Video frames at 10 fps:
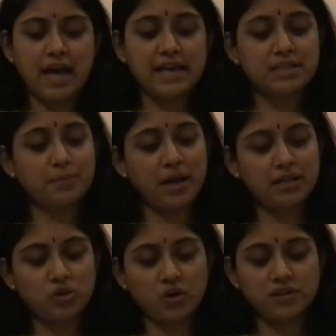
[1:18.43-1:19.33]
as my
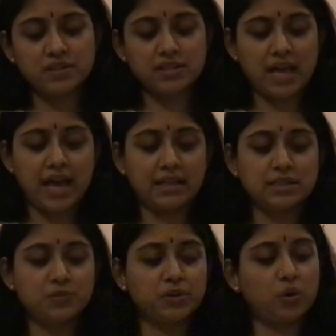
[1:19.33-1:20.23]
daughter's
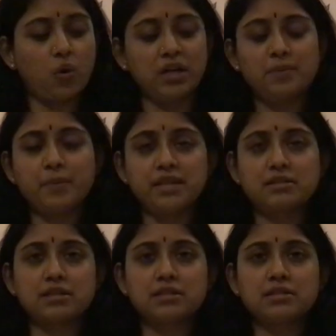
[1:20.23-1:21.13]
hands with oil
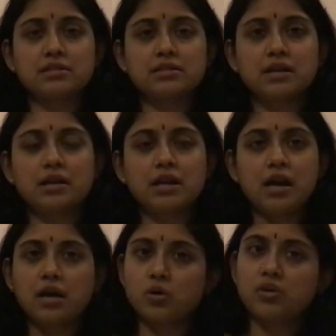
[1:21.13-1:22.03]
pastels,
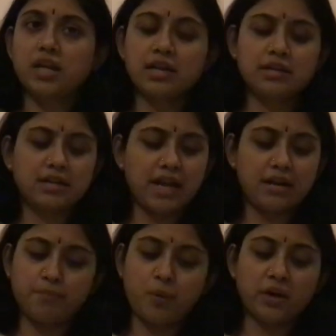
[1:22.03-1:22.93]
rotund
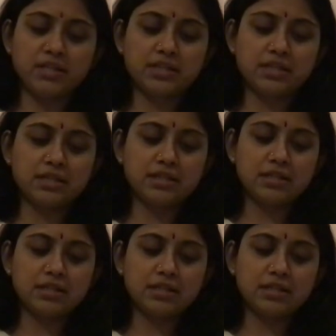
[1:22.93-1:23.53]
and pointed,